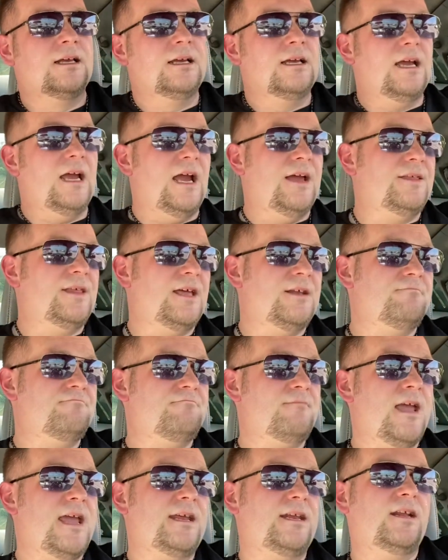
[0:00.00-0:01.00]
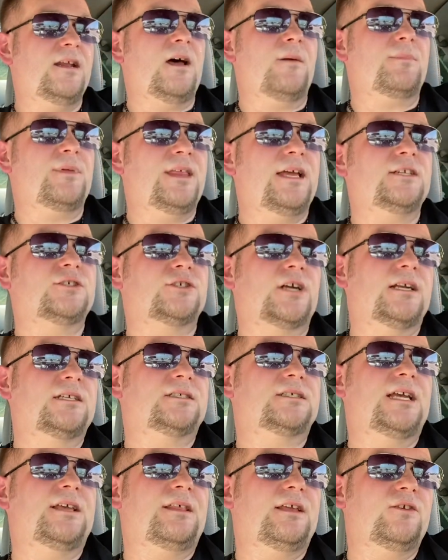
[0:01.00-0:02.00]
and then made it up and then tried to
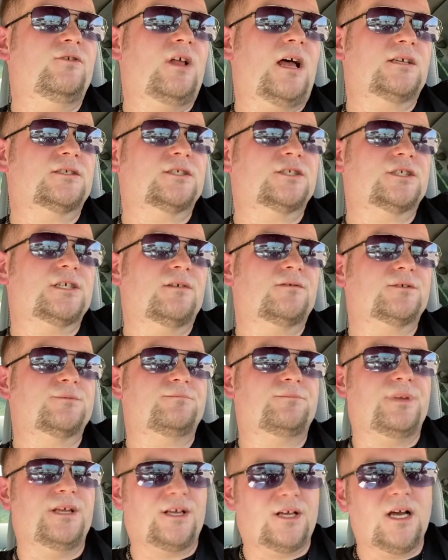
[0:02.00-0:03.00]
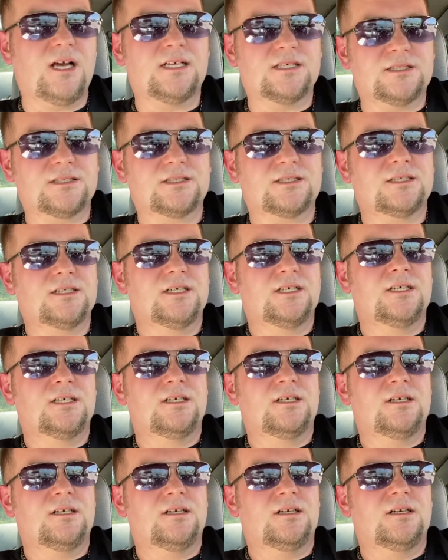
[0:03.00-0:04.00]
say that you lost the shifts because
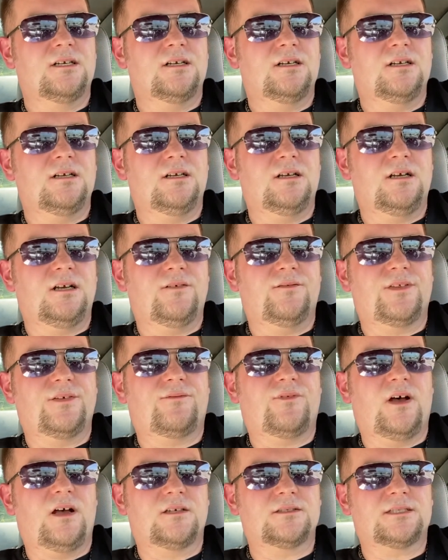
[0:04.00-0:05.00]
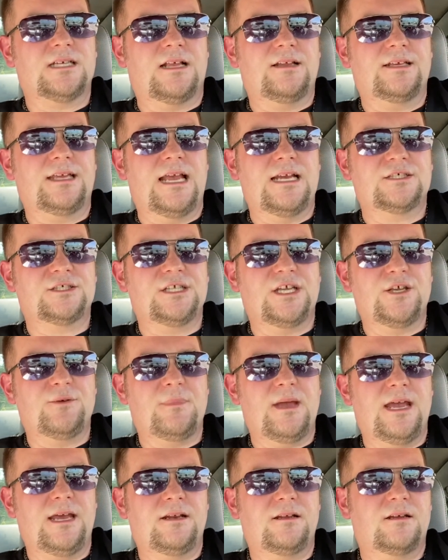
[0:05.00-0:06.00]
of the false allegation that you
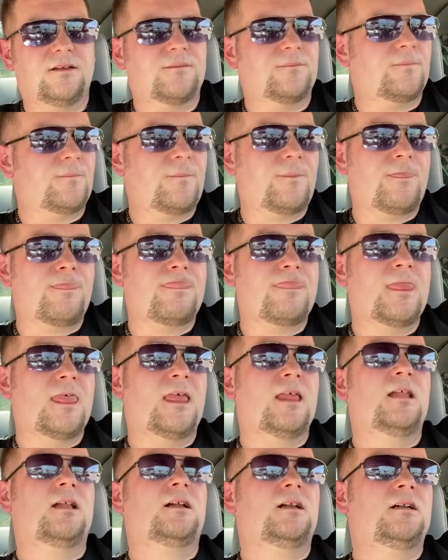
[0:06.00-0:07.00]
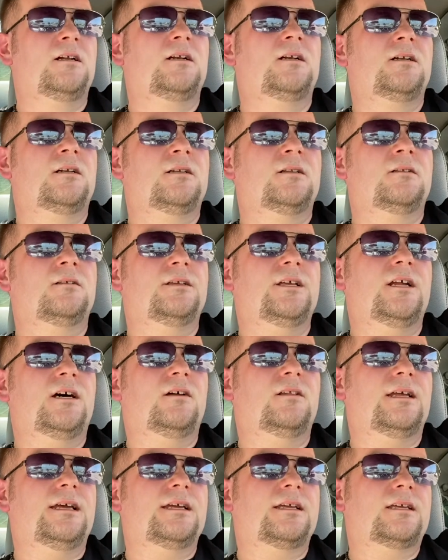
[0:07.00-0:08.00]
made. You know,
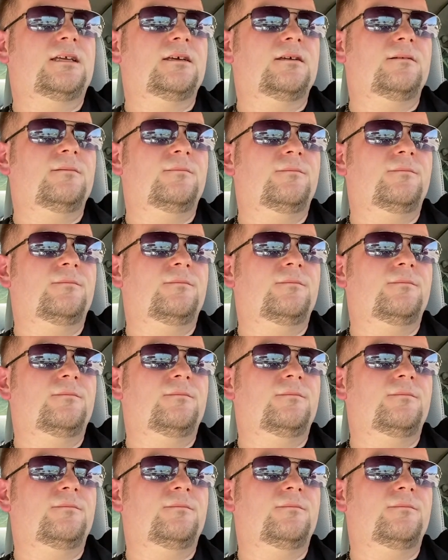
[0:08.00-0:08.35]
like,